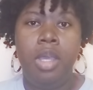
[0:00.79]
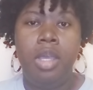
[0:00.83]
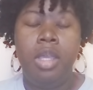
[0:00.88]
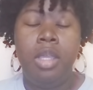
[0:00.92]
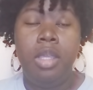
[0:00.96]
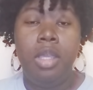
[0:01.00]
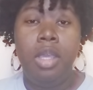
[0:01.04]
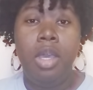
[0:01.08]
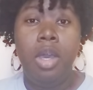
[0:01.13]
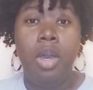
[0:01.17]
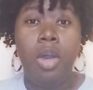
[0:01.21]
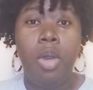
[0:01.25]

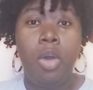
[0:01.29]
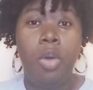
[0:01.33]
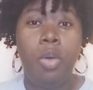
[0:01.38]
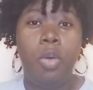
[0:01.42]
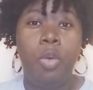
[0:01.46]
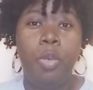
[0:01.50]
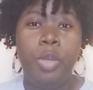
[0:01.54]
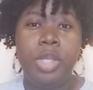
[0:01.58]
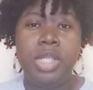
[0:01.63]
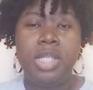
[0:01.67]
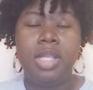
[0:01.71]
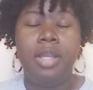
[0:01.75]
Yo,
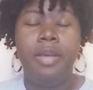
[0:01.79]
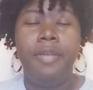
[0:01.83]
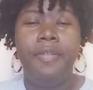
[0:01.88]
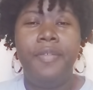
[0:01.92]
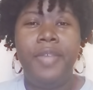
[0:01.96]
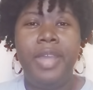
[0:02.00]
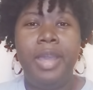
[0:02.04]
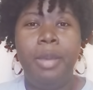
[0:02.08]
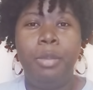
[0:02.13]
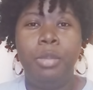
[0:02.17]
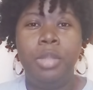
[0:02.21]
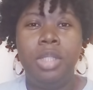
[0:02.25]
what's up,
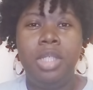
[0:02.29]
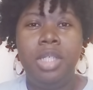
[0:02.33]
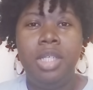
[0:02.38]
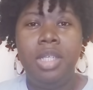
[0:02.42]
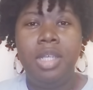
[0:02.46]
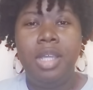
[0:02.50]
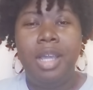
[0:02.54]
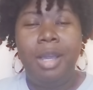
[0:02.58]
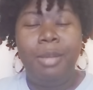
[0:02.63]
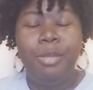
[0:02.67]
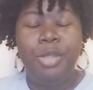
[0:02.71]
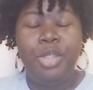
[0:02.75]

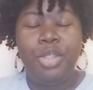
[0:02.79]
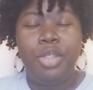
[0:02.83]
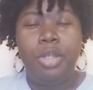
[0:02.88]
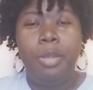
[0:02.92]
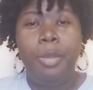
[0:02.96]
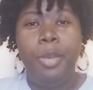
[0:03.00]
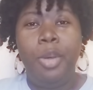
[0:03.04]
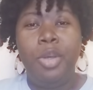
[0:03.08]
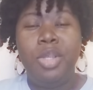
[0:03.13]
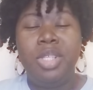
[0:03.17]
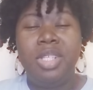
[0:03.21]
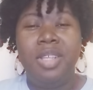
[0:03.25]
family? I'm sure
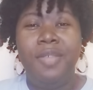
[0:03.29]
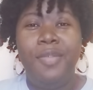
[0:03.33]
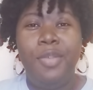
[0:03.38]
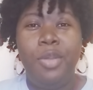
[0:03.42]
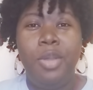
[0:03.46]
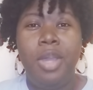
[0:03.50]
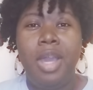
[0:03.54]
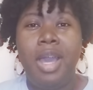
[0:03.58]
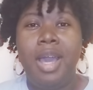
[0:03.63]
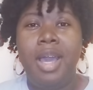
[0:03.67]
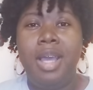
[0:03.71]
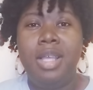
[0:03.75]
most of you
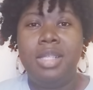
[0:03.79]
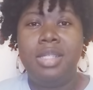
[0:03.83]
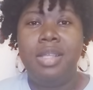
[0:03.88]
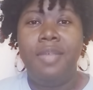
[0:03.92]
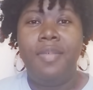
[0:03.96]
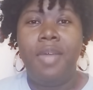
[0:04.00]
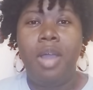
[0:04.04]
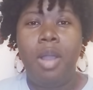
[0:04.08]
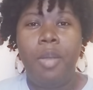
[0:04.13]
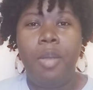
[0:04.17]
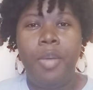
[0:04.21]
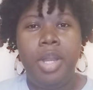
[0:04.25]
guys
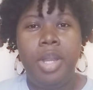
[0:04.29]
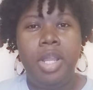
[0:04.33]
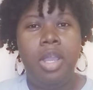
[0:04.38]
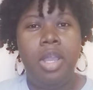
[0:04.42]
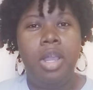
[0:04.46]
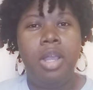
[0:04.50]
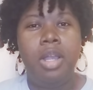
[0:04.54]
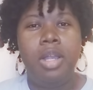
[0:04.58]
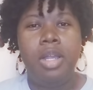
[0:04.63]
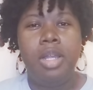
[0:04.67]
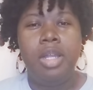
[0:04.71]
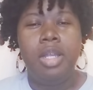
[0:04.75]
have already
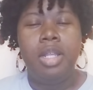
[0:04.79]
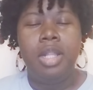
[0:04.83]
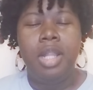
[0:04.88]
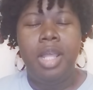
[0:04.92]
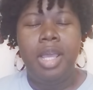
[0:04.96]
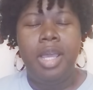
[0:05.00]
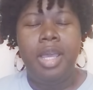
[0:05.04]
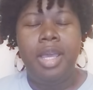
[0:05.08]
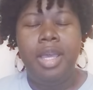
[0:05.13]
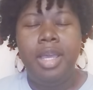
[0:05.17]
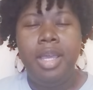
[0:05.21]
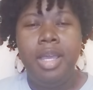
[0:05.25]
heard
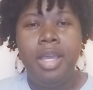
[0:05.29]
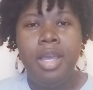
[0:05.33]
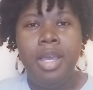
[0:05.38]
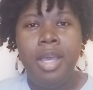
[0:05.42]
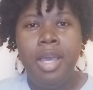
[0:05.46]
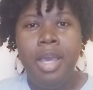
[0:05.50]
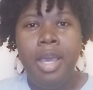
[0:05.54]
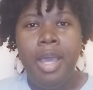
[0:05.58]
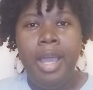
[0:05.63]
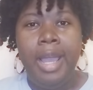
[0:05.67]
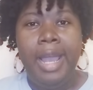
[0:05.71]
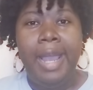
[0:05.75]
that
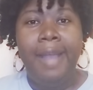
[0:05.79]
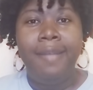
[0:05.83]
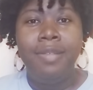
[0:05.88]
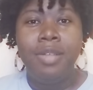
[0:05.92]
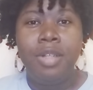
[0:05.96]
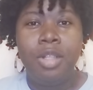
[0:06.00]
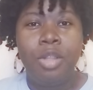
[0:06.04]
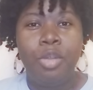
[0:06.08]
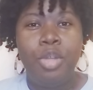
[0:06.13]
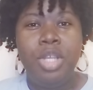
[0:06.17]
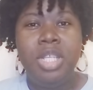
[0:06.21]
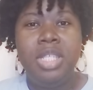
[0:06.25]
after
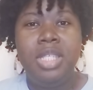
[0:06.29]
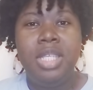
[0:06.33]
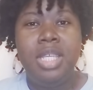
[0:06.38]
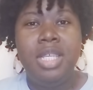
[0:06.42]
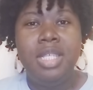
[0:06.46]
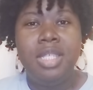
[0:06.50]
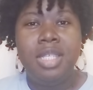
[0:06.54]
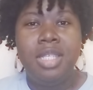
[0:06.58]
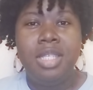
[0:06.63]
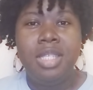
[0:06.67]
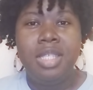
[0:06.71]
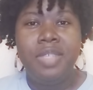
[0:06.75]
three
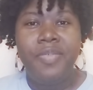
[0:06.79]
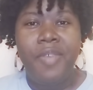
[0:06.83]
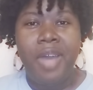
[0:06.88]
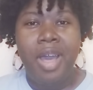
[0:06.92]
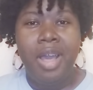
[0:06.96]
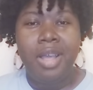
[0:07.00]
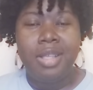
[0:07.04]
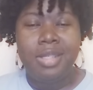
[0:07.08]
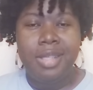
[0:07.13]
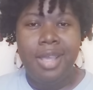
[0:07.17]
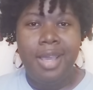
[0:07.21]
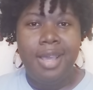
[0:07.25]
seasons,
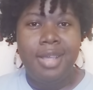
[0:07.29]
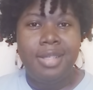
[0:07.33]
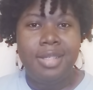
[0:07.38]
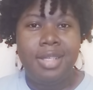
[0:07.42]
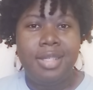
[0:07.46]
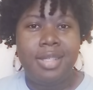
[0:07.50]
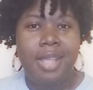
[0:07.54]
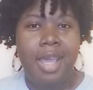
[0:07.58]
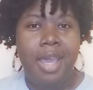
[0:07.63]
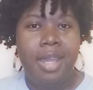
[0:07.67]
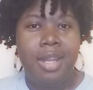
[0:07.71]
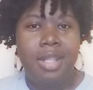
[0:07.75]
Fox has
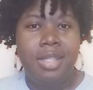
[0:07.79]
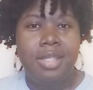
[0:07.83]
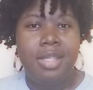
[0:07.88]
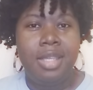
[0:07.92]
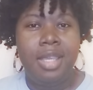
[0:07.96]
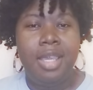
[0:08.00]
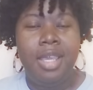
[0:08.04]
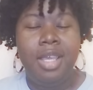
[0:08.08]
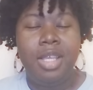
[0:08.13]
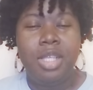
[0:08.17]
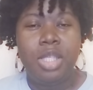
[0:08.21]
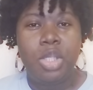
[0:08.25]
decided to
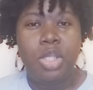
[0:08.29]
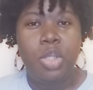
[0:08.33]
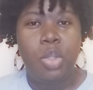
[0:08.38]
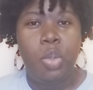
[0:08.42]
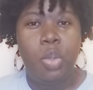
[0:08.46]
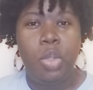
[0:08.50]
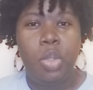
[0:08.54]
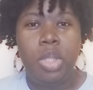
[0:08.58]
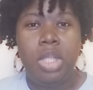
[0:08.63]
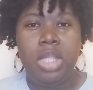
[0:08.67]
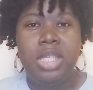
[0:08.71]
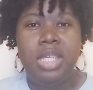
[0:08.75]

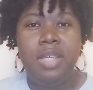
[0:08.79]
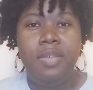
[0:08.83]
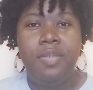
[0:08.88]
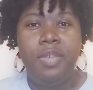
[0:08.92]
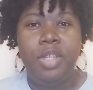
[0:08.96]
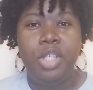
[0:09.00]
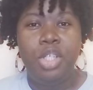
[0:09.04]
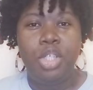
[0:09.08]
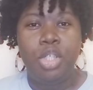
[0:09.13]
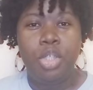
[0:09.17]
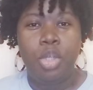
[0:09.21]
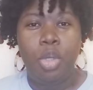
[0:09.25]
cancel the
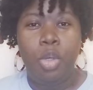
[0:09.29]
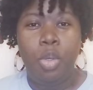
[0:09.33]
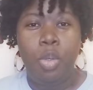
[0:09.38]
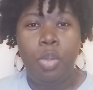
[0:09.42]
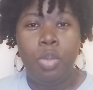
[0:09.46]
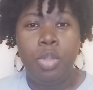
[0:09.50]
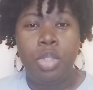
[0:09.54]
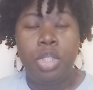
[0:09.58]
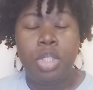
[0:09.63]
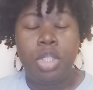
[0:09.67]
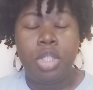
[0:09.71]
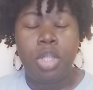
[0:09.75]
TV show
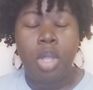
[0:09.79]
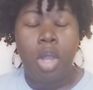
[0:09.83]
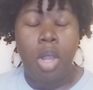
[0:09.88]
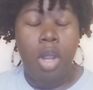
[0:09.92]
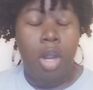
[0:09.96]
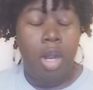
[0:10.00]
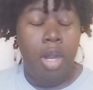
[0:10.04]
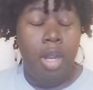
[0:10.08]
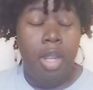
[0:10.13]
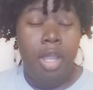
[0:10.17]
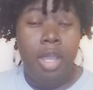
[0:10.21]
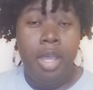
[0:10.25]

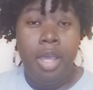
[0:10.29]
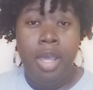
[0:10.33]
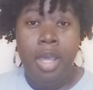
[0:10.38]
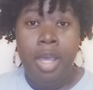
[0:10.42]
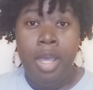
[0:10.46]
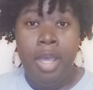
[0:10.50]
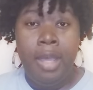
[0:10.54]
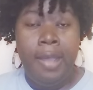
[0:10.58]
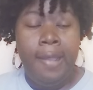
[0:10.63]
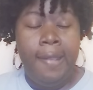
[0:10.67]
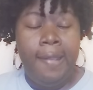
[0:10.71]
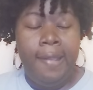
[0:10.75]
Star.
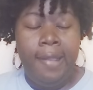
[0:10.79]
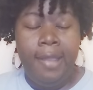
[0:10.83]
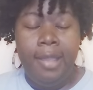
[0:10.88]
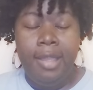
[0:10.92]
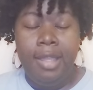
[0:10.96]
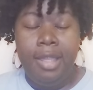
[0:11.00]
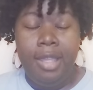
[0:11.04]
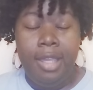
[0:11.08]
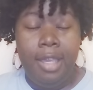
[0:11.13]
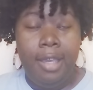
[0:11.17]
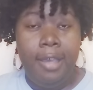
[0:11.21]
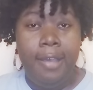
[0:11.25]

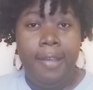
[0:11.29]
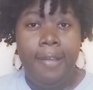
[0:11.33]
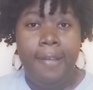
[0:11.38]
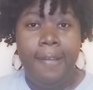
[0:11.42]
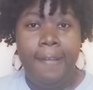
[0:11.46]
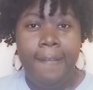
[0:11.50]
Yeah,